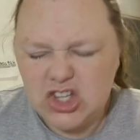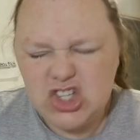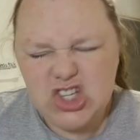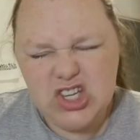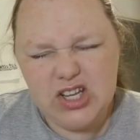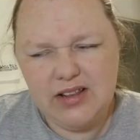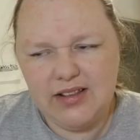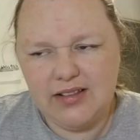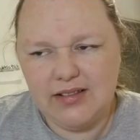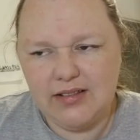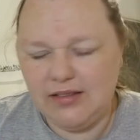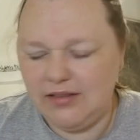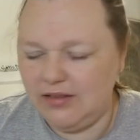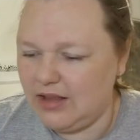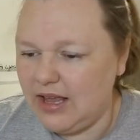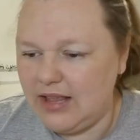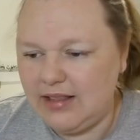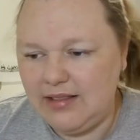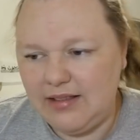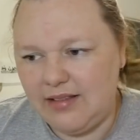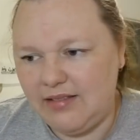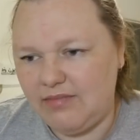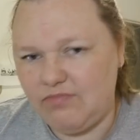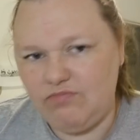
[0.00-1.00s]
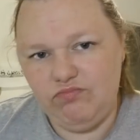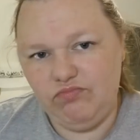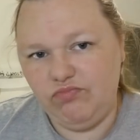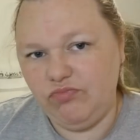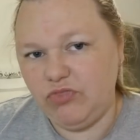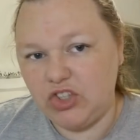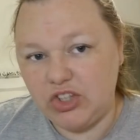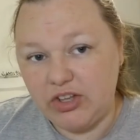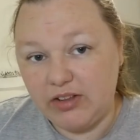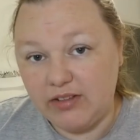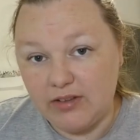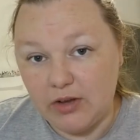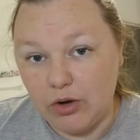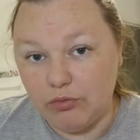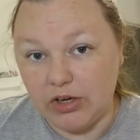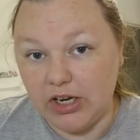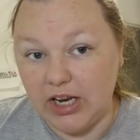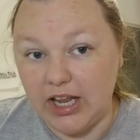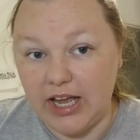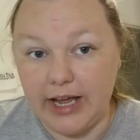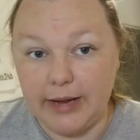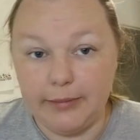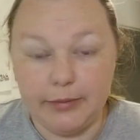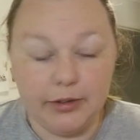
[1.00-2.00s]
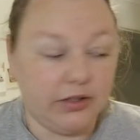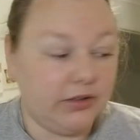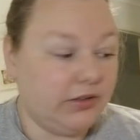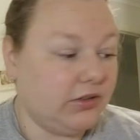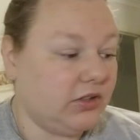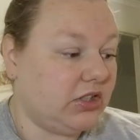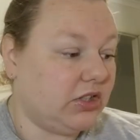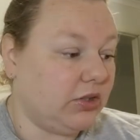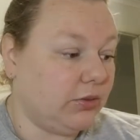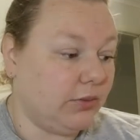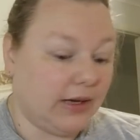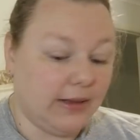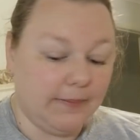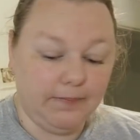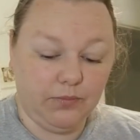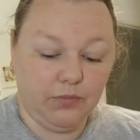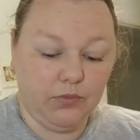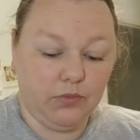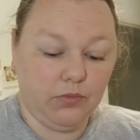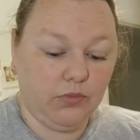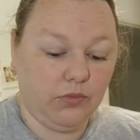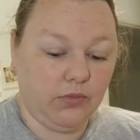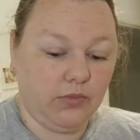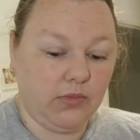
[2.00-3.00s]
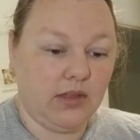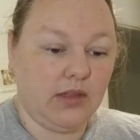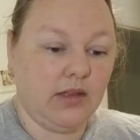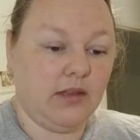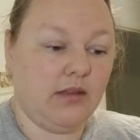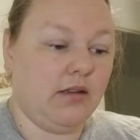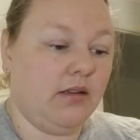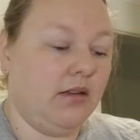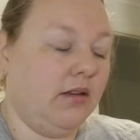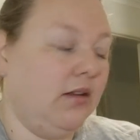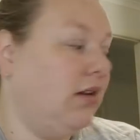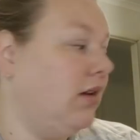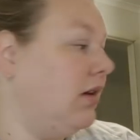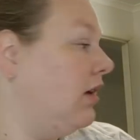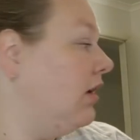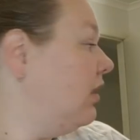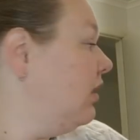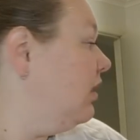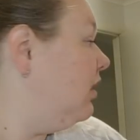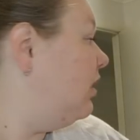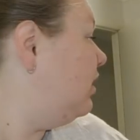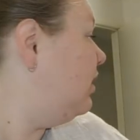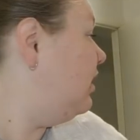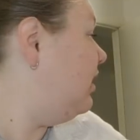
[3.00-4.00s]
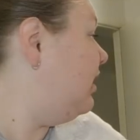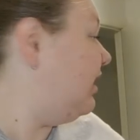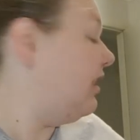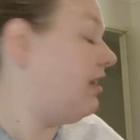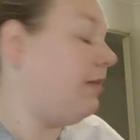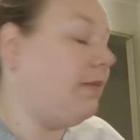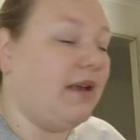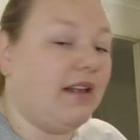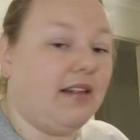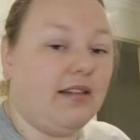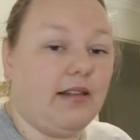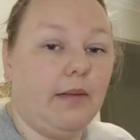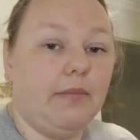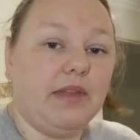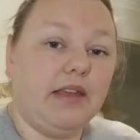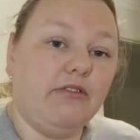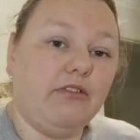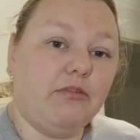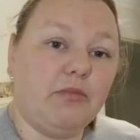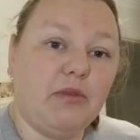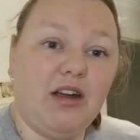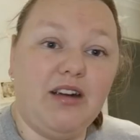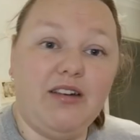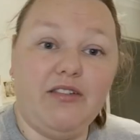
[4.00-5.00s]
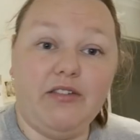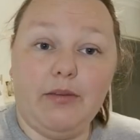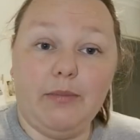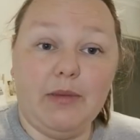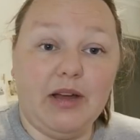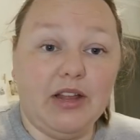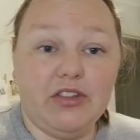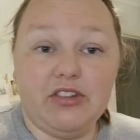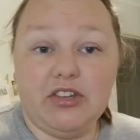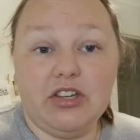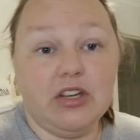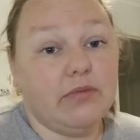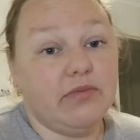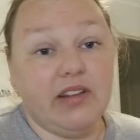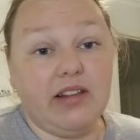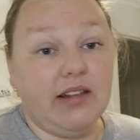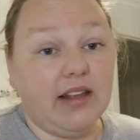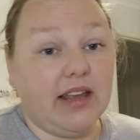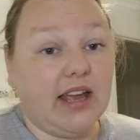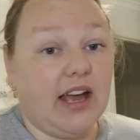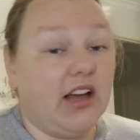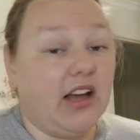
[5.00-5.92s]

she's it's just not reliable to um, expect something from her every month. She obviously